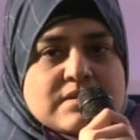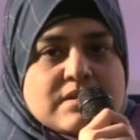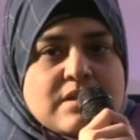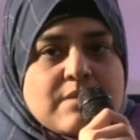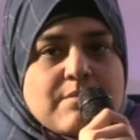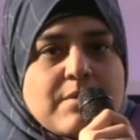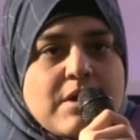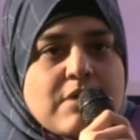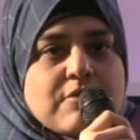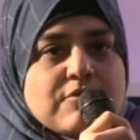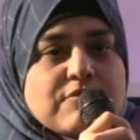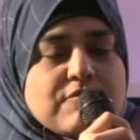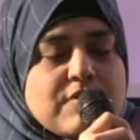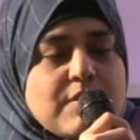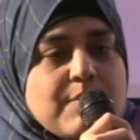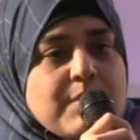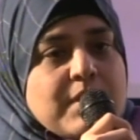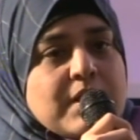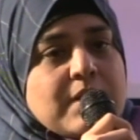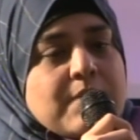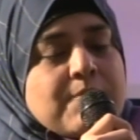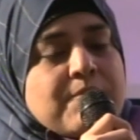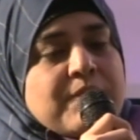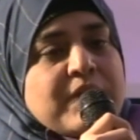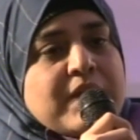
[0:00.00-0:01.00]
about
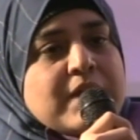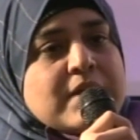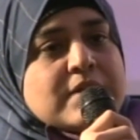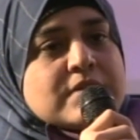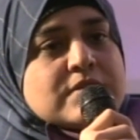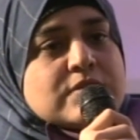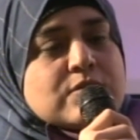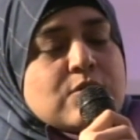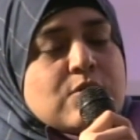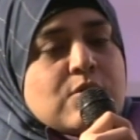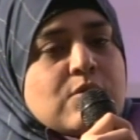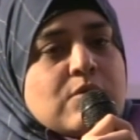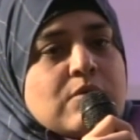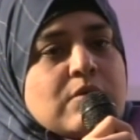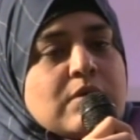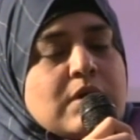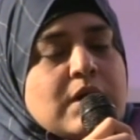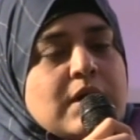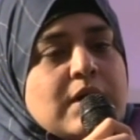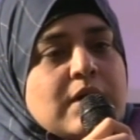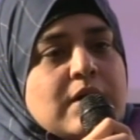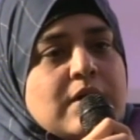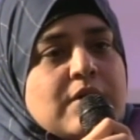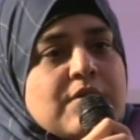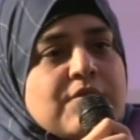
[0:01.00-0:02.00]
women.
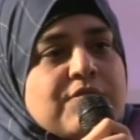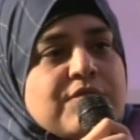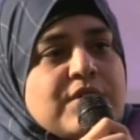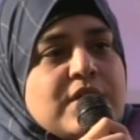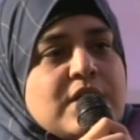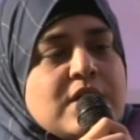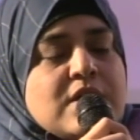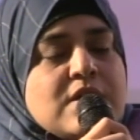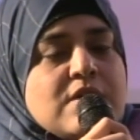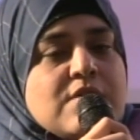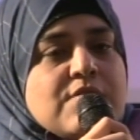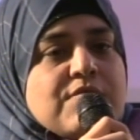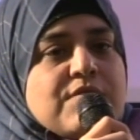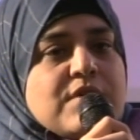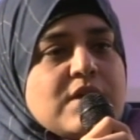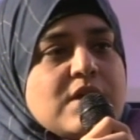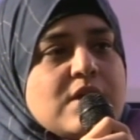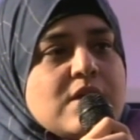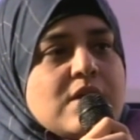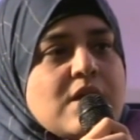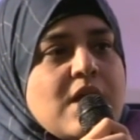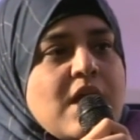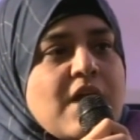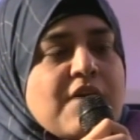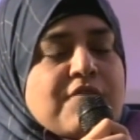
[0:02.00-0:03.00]
So
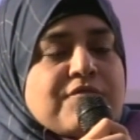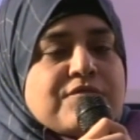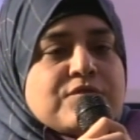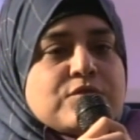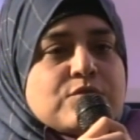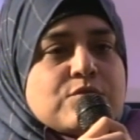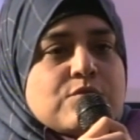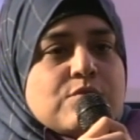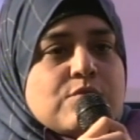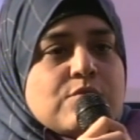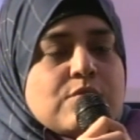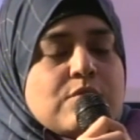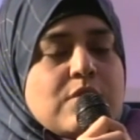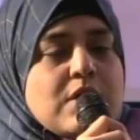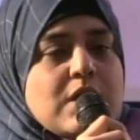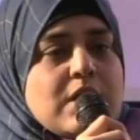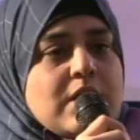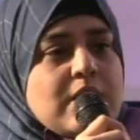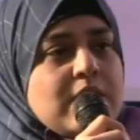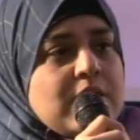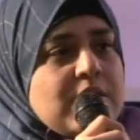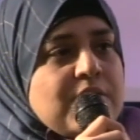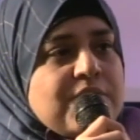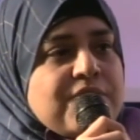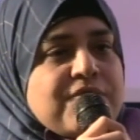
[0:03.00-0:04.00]
we have
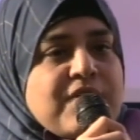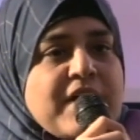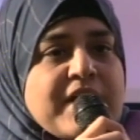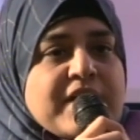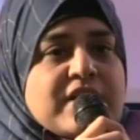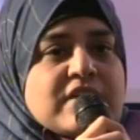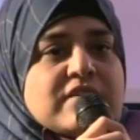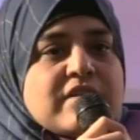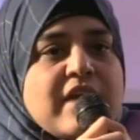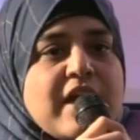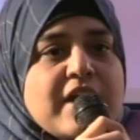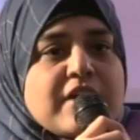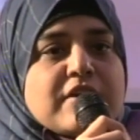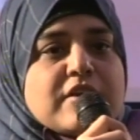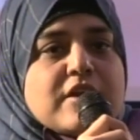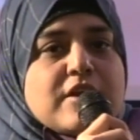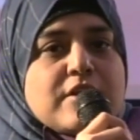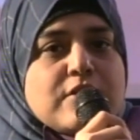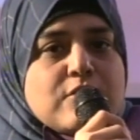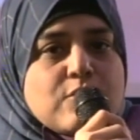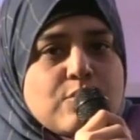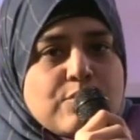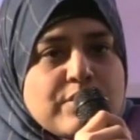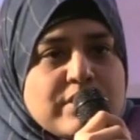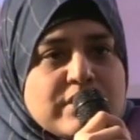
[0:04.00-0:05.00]
to fight that
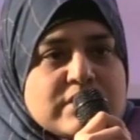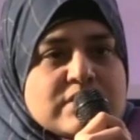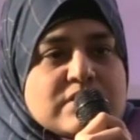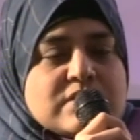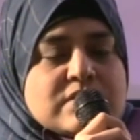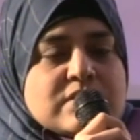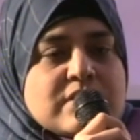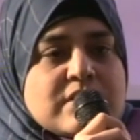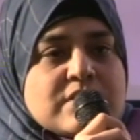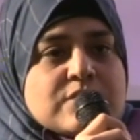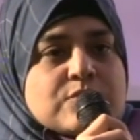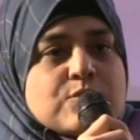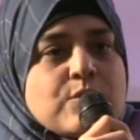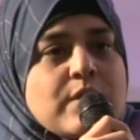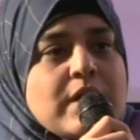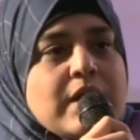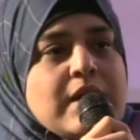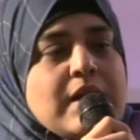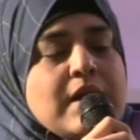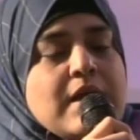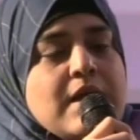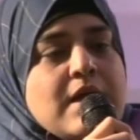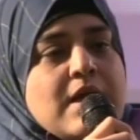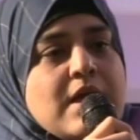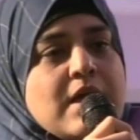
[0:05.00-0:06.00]
ignorance as
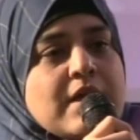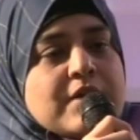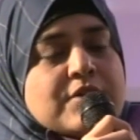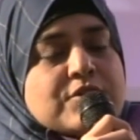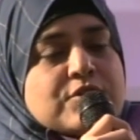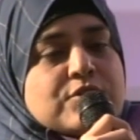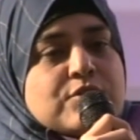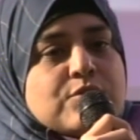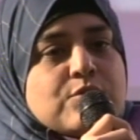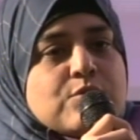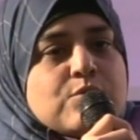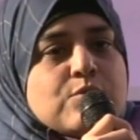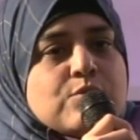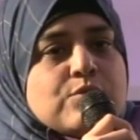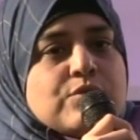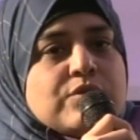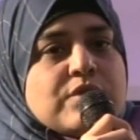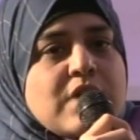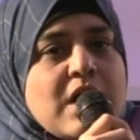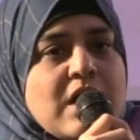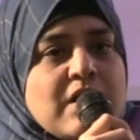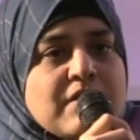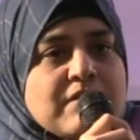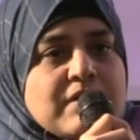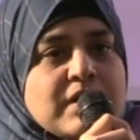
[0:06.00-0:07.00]
well through
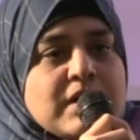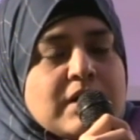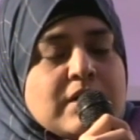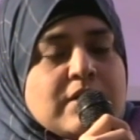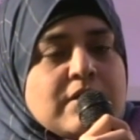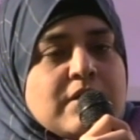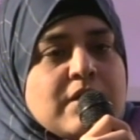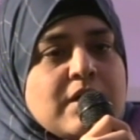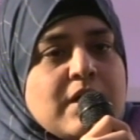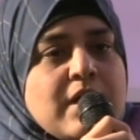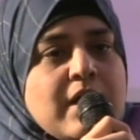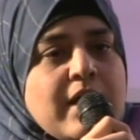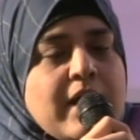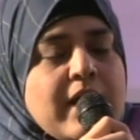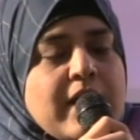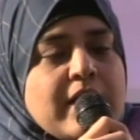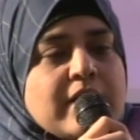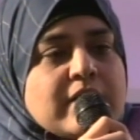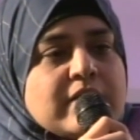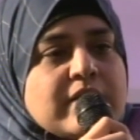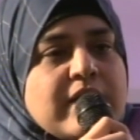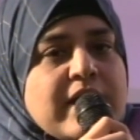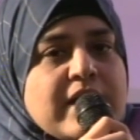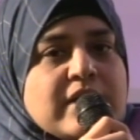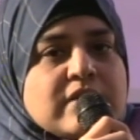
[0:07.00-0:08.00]
dawah,
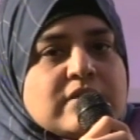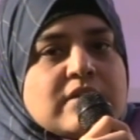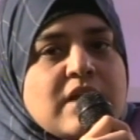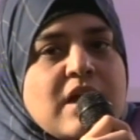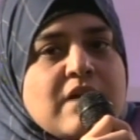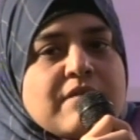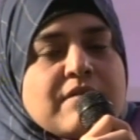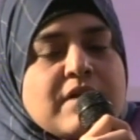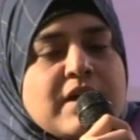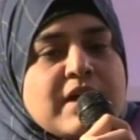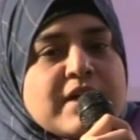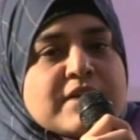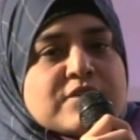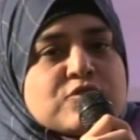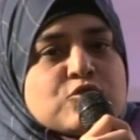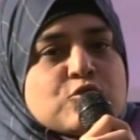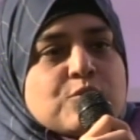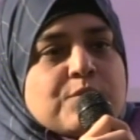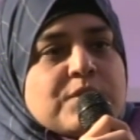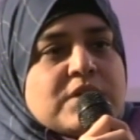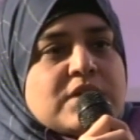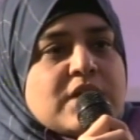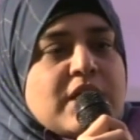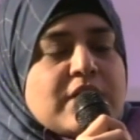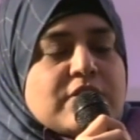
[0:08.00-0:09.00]
and that dawah has
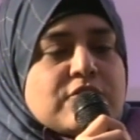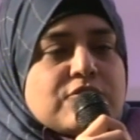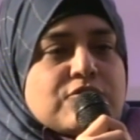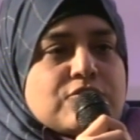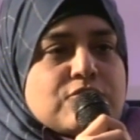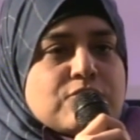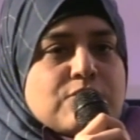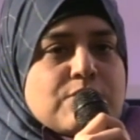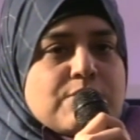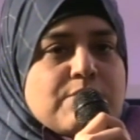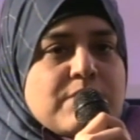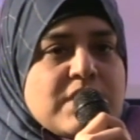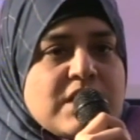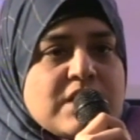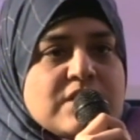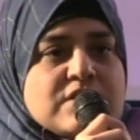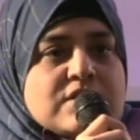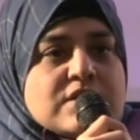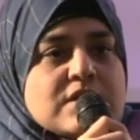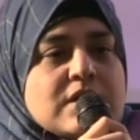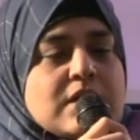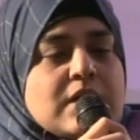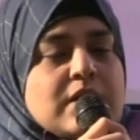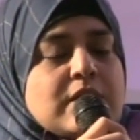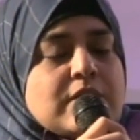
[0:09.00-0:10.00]
to be done through
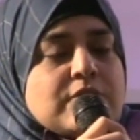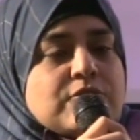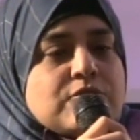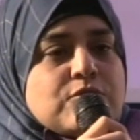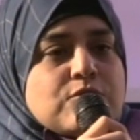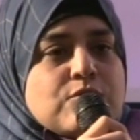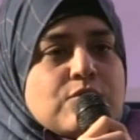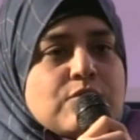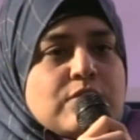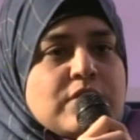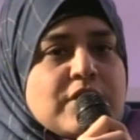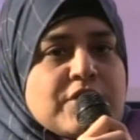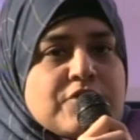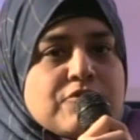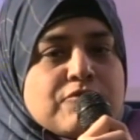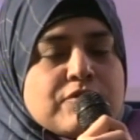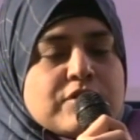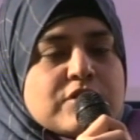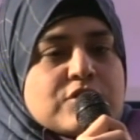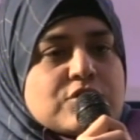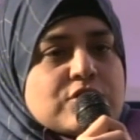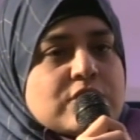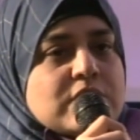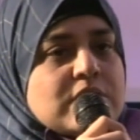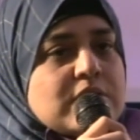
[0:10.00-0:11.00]
media, through
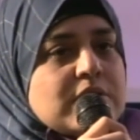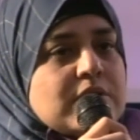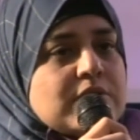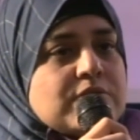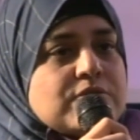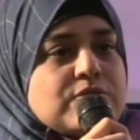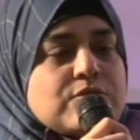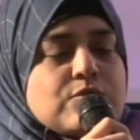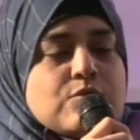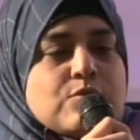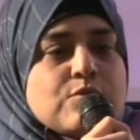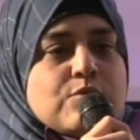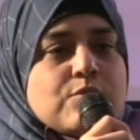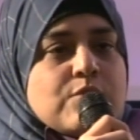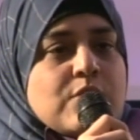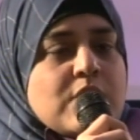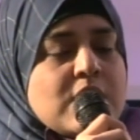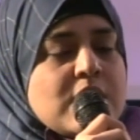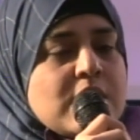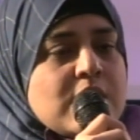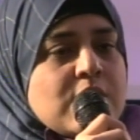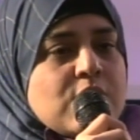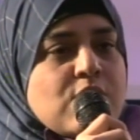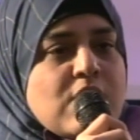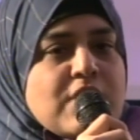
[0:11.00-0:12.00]
literature, through
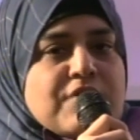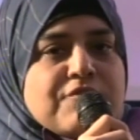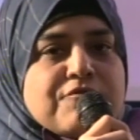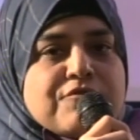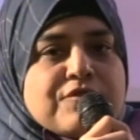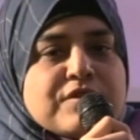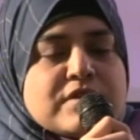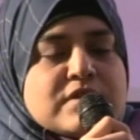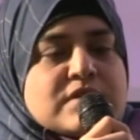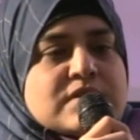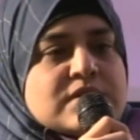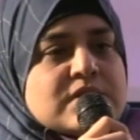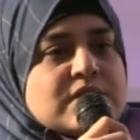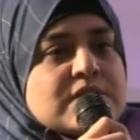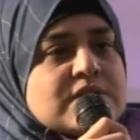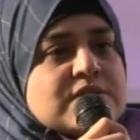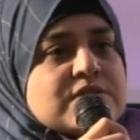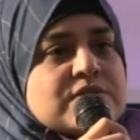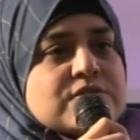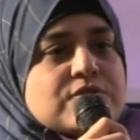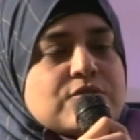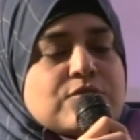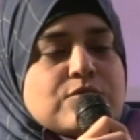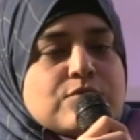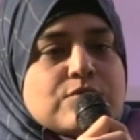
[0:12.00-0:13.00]

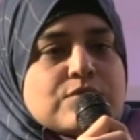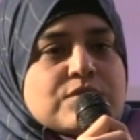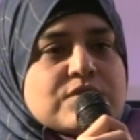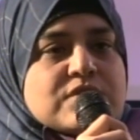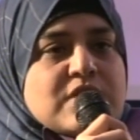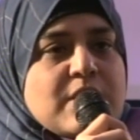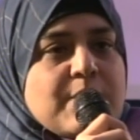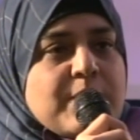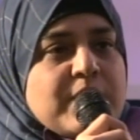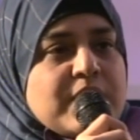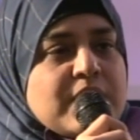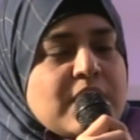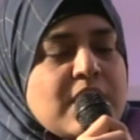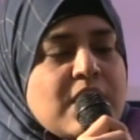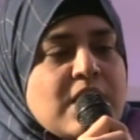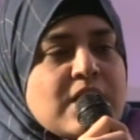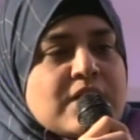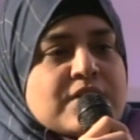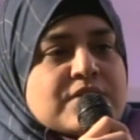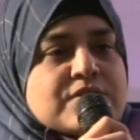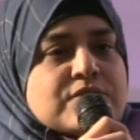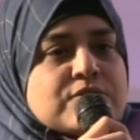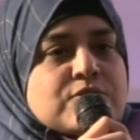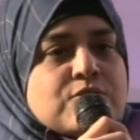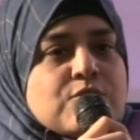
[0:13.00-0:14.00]
conferences, through
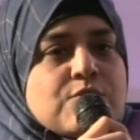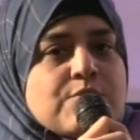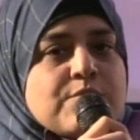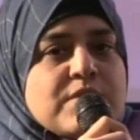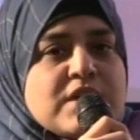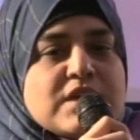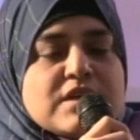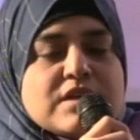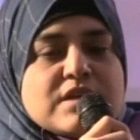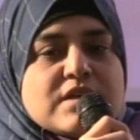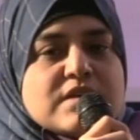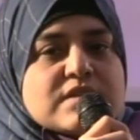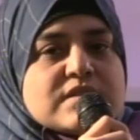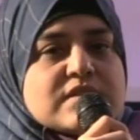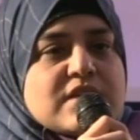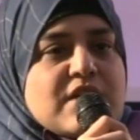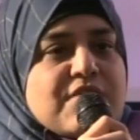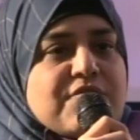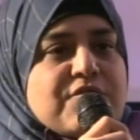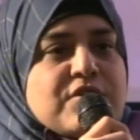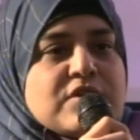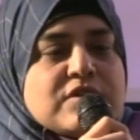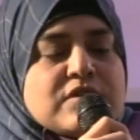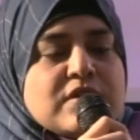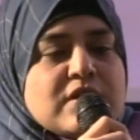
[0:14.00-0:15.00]
seminars, through meetings,
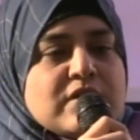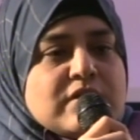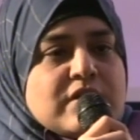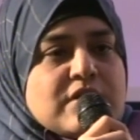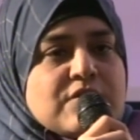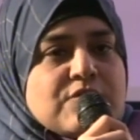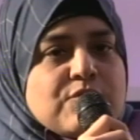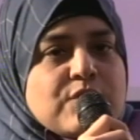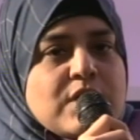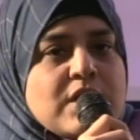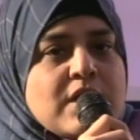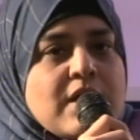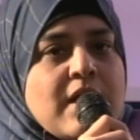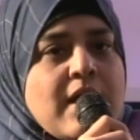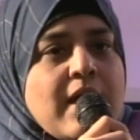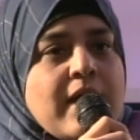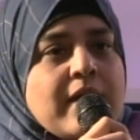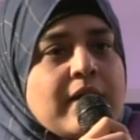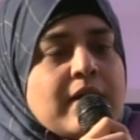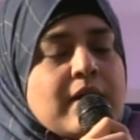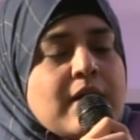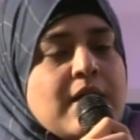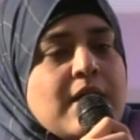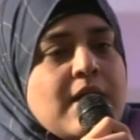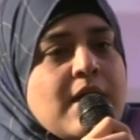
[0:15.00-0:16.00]
everything that we
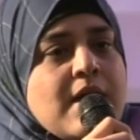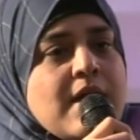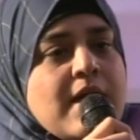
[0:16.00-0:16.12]
can.